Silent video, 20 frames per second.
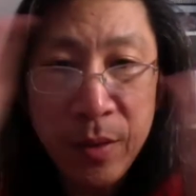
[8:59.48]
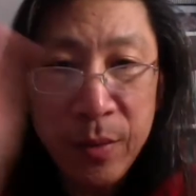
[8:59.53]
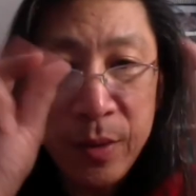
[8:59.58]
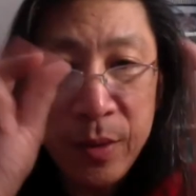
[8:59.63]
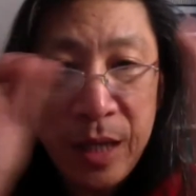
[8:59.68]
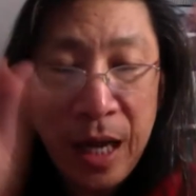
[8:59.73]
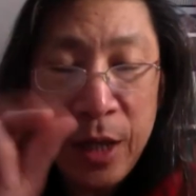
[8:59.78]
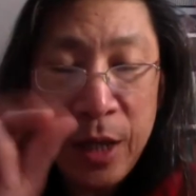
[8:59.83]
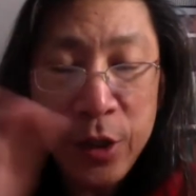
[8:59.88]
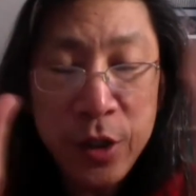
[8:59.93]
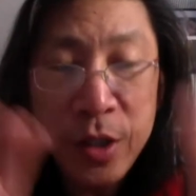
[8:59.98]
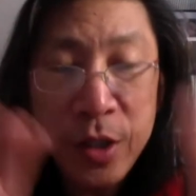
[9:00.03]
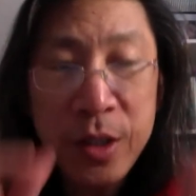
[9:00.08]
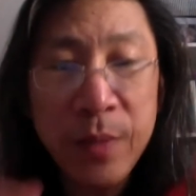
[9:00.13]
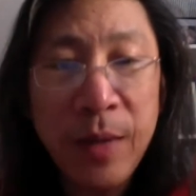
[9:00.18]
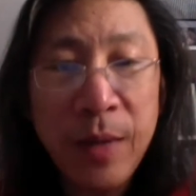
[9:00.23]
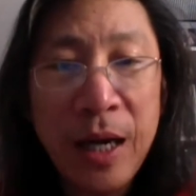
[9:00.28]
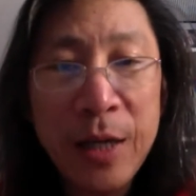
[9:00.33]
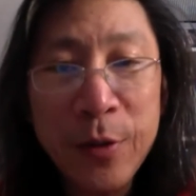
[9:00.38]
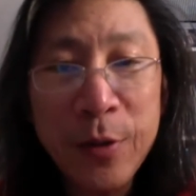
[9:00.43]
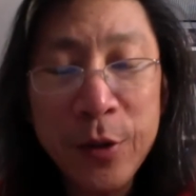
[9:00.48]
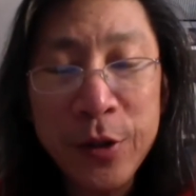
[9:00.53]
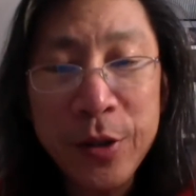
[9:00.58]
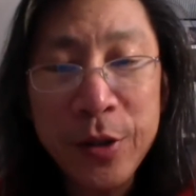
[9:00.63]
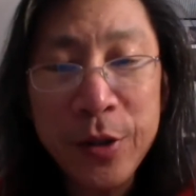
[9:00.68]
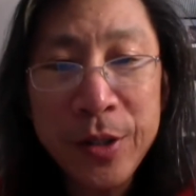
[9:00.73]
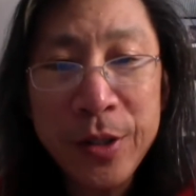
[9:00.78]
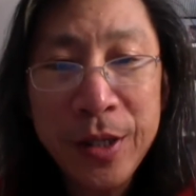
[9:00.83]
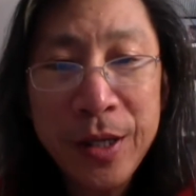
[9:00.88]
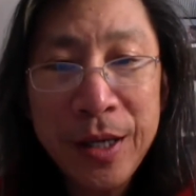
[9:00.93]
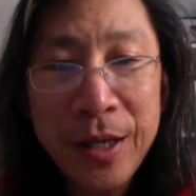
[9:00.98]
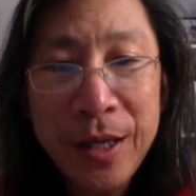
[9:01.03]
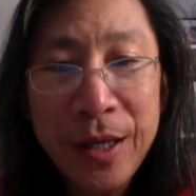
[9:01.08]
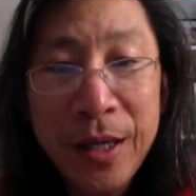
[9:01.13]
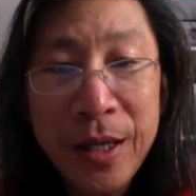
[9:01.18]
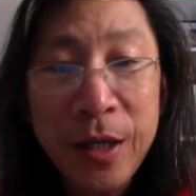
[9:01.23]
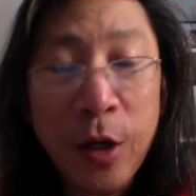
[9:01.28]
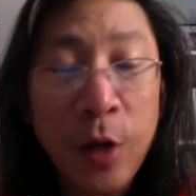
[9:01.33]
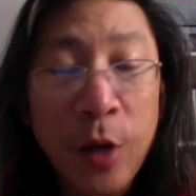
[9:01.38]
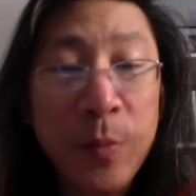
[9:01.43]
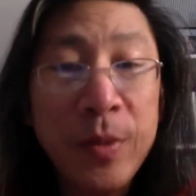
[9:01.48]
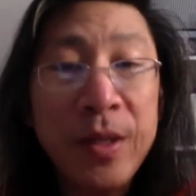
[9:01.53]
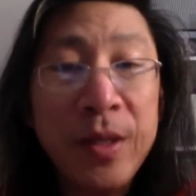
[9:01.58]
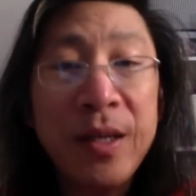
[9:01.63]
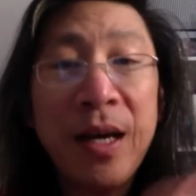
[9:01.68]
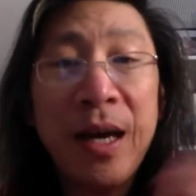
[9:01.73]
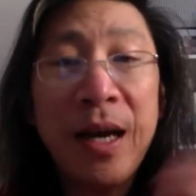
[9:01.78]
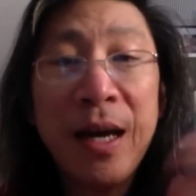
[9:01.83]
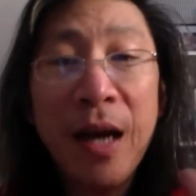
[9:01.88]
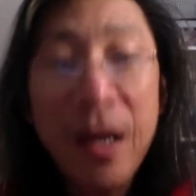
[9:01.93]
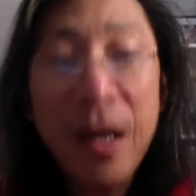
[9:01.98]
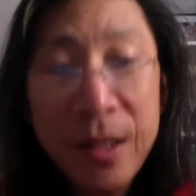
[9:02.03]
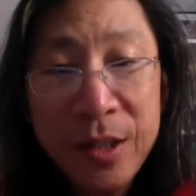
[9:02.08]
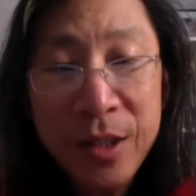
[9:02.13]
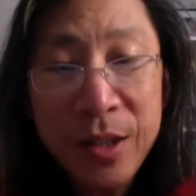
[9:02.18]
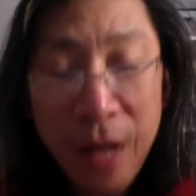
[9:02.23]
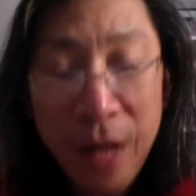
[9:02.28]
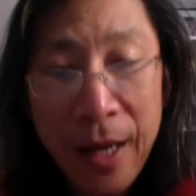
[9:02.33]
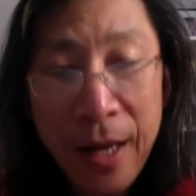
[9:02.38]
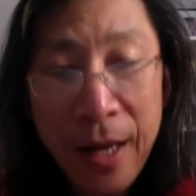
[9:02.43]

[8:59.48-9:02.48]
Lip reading: attached to some hydrogens. Carbon dioxide,